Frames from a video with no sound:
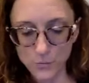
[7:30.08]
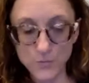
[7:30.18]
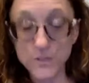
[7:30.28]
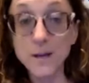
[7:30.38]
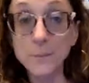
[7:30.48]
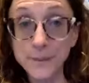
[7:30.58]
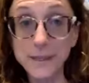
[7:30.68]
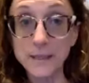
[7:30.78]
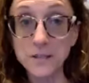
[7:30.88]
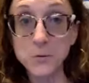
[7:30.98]

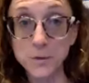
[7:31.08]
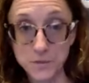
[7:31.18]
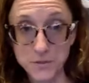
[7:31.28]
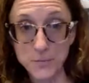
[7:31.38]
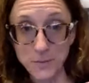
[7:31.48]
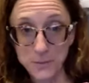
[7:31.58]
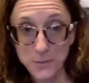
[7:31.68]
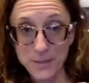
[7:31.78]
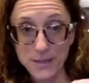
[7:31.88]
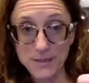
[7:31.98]
somebody is going to spill their
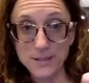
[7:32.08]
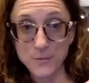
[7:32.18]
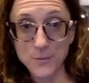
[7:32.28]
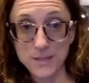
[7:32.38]
beads from